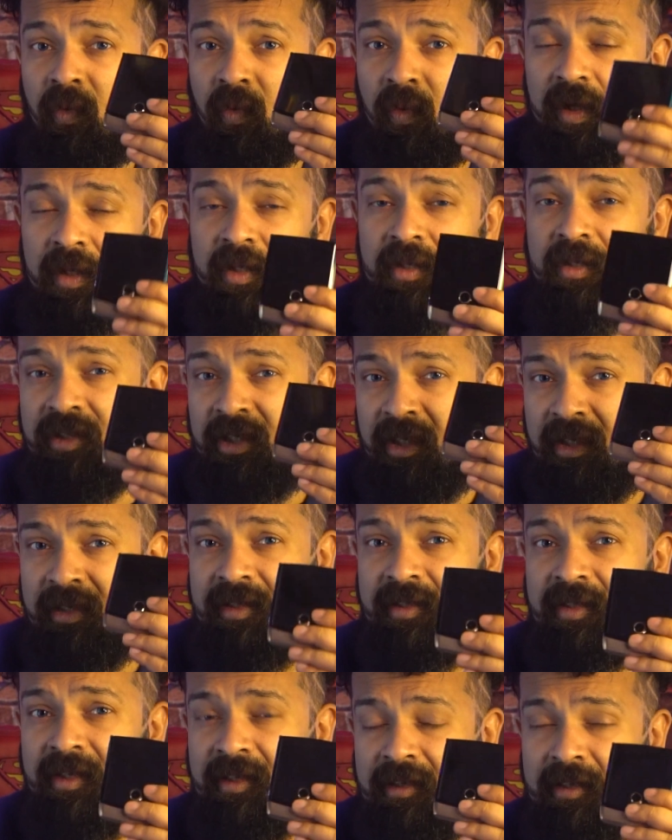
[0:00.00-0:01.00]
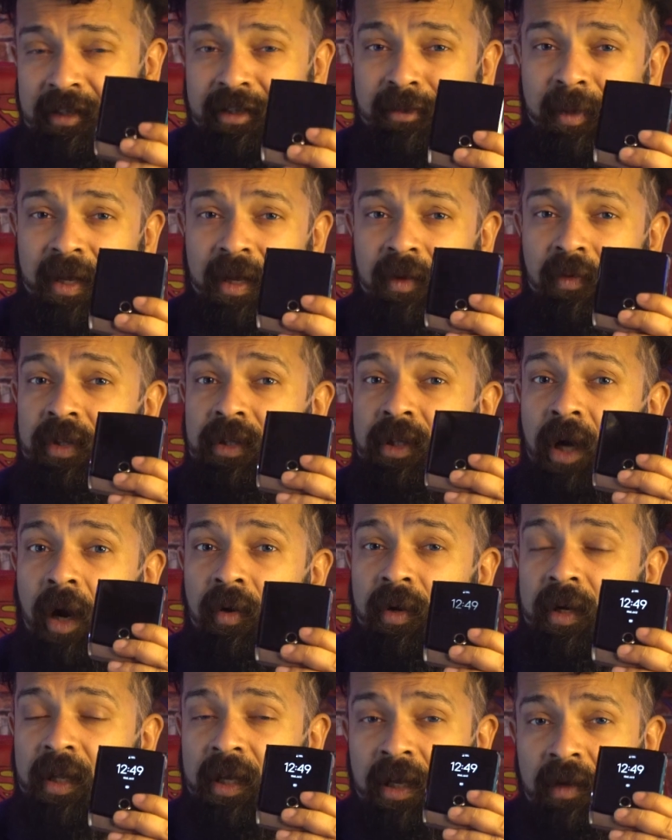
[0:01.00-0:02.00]
with just this display
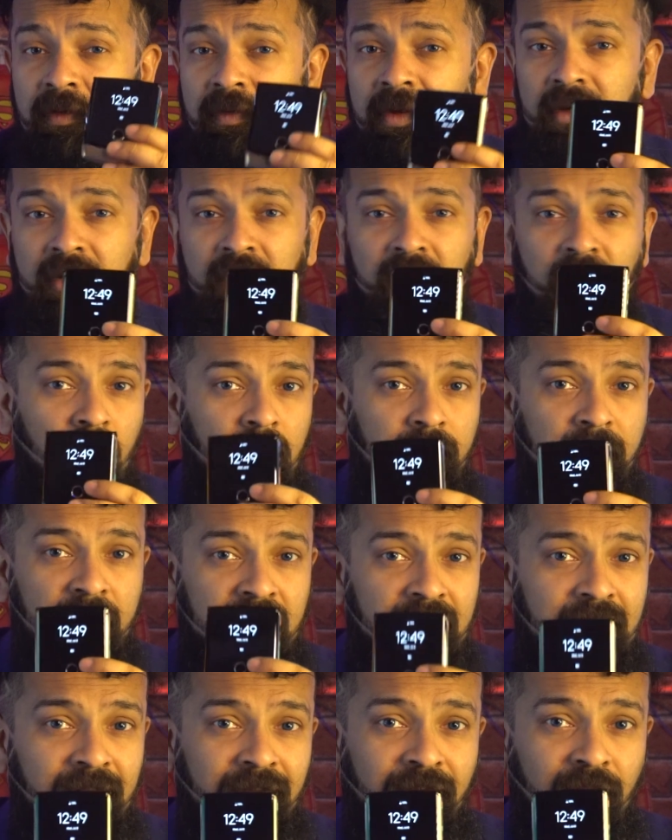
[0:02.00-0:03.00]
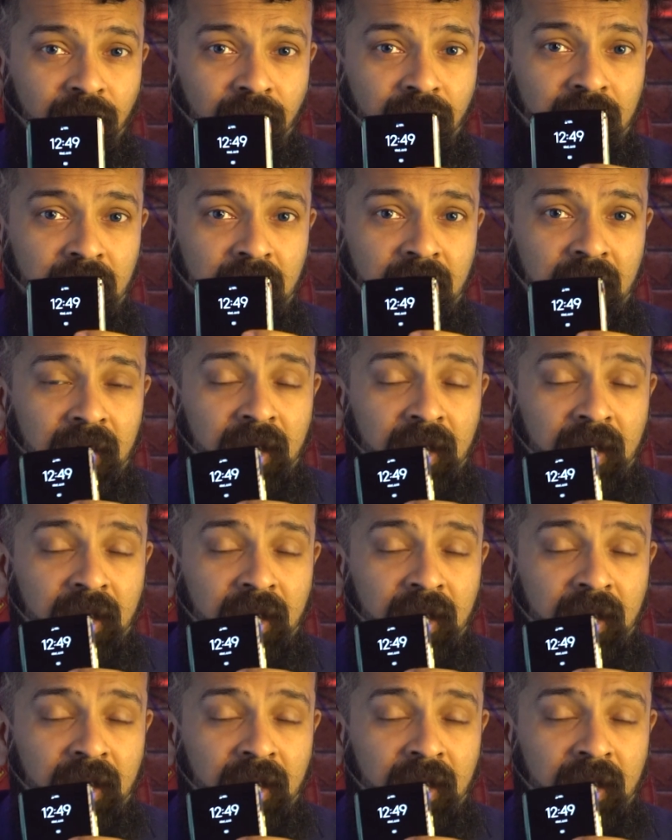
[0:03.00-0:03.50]
without even opening the phone,